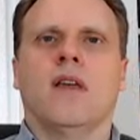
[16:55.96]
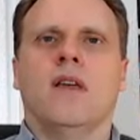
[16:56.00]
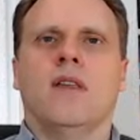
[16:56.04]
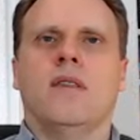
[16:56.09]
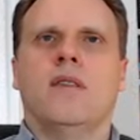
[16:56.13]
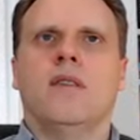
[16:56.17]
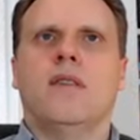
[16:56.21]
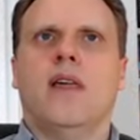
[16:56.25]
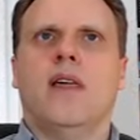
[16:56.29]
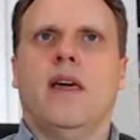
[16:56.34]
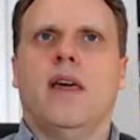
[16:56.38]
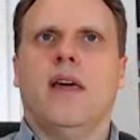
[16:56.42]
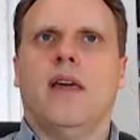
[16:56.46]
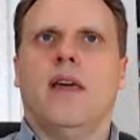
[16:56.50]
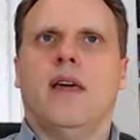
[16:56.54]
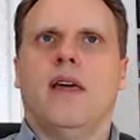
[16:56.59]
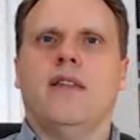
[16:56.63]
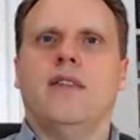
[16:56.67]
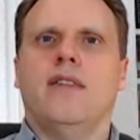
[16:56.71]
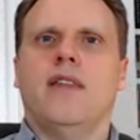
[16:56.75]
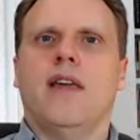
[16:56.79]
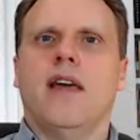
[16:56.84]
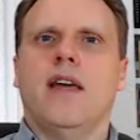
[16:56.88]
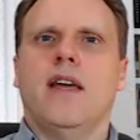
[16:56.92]

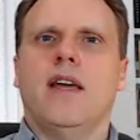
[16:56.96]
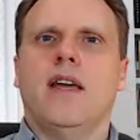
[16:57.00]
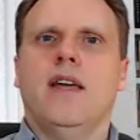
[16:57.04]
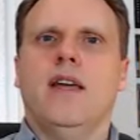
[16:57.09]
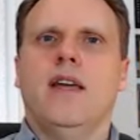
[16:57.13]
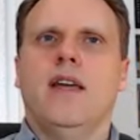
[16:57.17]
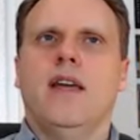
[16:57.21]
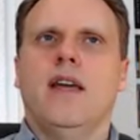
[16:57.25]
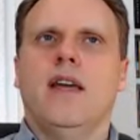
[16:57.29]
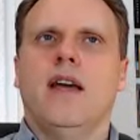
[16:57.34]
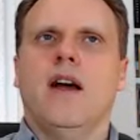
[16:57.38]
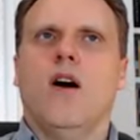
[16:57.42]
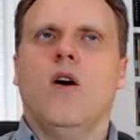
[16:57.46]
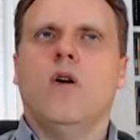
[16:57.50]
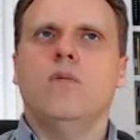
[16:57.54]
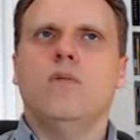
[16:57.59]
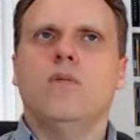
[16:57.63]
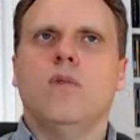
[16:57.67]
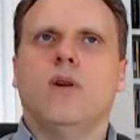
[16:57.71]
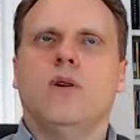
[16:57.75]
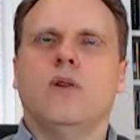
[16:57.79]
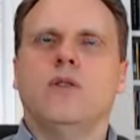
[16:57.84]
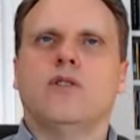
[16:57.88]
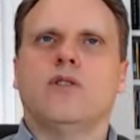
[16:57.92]
They
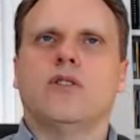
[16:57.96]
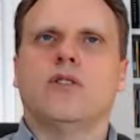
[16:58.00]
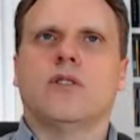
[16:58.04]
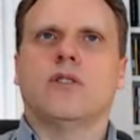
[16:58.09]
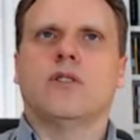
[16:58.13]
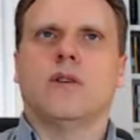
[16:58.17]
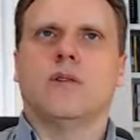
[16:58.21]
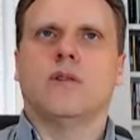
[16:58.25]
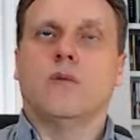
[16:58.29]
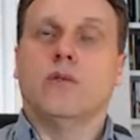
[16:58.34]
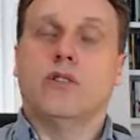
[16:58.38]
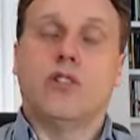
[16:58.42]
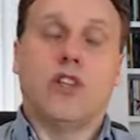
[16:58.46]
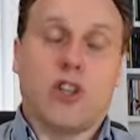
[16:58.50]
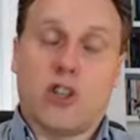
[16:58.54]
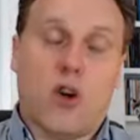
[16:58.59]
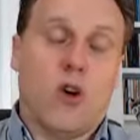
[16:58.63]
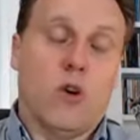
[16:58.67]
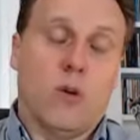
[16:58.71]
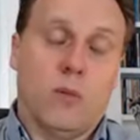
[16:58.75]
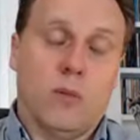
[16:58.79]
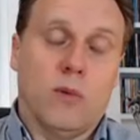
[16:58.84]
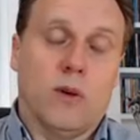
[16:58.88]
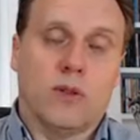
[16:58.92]
almost, well, not
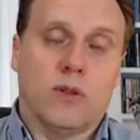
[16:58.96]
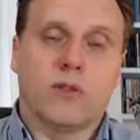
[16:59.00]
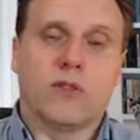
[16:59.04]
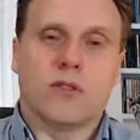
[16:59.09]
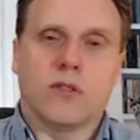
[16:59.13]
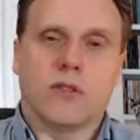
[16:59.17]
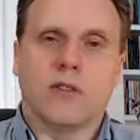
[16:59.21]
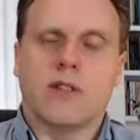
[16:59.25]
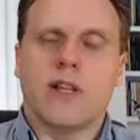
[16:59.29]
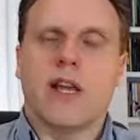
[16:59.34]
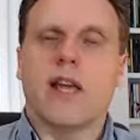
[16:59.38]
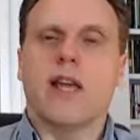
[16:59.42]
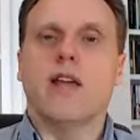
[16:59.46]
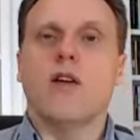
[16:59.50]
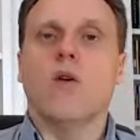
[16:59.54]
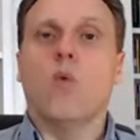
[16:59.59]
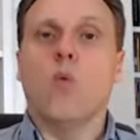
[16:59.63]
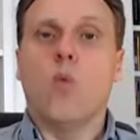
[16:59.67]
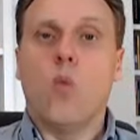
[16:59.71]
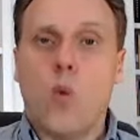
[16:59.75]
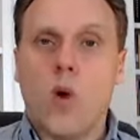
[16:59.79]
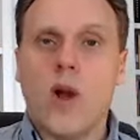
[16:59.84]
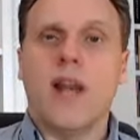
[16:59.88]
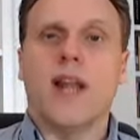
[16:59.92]
almost, they
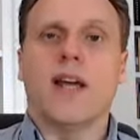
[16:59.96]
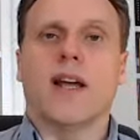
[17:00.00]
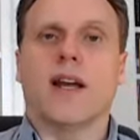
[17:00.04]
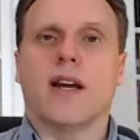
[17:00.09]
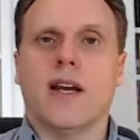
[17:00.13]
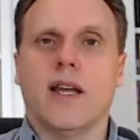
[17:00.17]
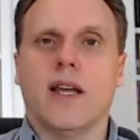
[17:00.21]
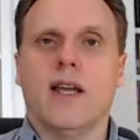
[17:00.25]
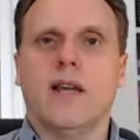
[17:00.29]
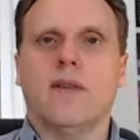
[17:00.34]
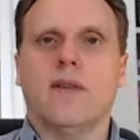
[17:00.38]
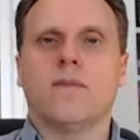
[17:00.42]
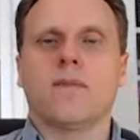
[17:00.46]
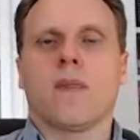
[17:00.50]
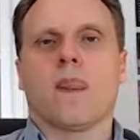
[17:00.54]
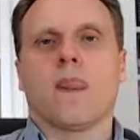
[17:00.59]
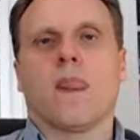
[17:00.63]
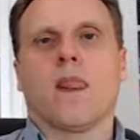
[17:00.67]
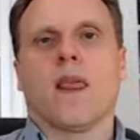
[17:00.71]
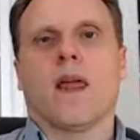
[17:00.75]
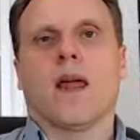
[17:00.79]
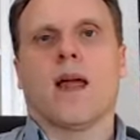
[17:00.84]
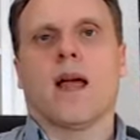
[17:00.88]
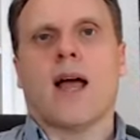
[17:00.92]
willingly
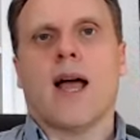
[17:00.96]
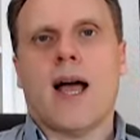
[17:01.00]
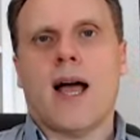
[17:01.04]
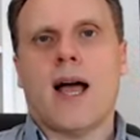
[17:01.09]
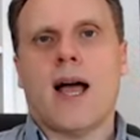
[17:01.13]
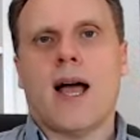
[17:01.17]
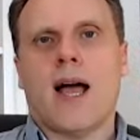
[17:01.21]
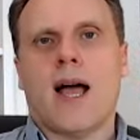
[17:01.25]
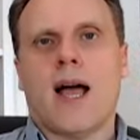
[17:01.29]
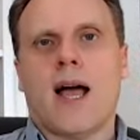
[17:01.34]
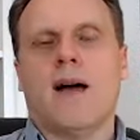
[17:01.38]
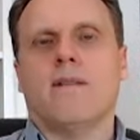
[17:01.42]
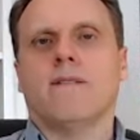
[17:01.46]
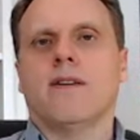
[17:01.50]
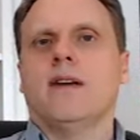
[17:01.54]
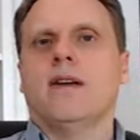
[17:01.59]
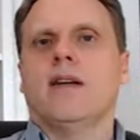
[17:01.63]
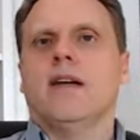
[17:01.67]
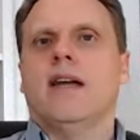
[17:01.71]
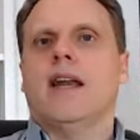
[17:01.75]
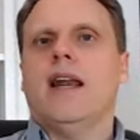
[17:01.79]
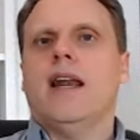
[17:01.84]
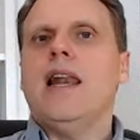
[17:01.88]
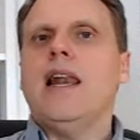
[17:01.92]
have
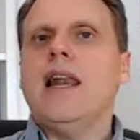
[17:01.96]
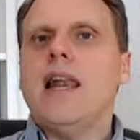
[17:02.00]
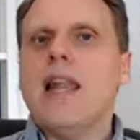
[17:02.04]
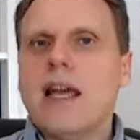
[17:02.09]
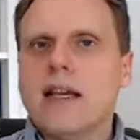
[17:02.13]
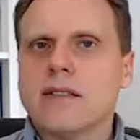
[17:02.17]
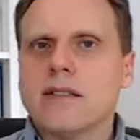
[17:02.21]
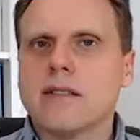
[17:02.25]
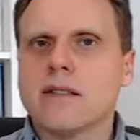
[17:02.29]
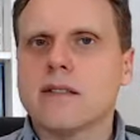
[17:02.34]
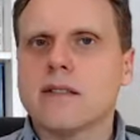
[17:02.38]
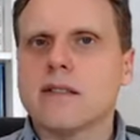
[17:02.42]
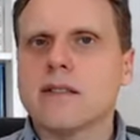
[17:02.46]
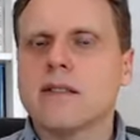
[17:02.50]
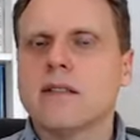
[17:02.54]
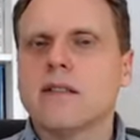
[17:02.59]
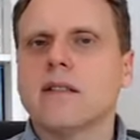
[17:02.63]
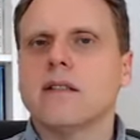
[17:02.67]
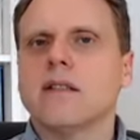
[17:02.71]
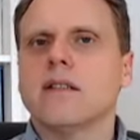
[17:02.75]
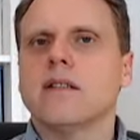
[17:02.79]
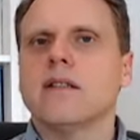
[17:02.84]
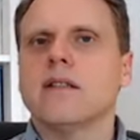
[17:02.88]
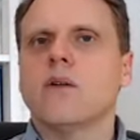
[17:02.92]
less
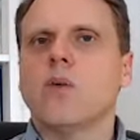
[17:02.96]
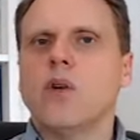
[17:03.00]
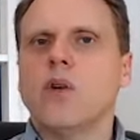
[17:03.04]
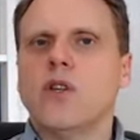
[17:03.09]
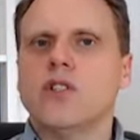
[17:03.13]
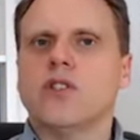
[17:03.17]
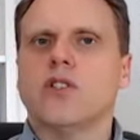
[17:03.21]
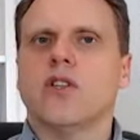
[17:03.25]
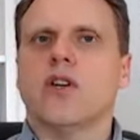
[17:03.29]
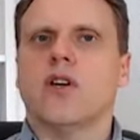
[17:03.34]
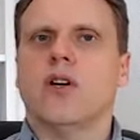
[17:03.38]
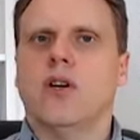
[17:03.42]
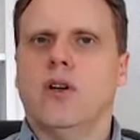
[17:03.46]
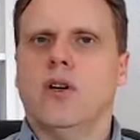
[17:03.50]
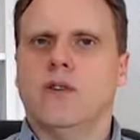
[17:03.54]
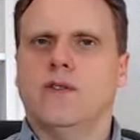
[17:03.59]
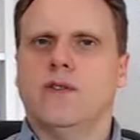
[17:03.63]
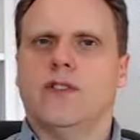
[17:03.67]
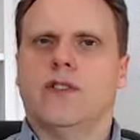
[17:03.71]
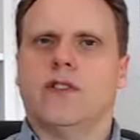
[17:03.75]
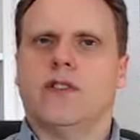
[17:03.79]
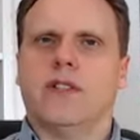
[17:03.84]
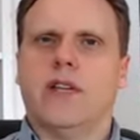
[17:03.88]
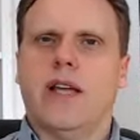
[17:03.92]
reserves